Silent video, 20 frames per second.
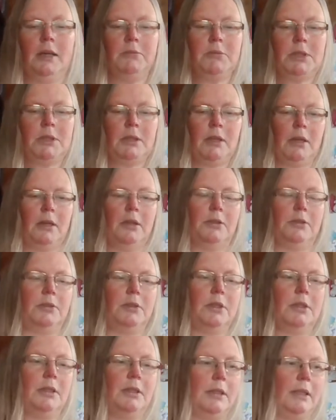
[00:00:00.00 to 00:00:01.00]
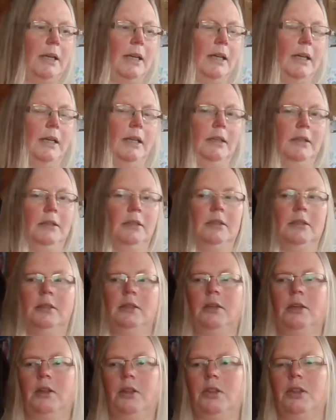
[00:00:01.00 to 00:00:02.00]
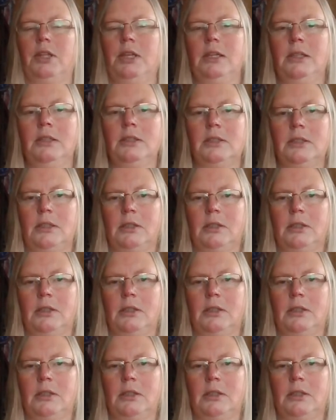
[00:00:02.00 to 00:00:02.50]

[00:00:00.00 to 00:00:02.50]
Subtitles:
So today, things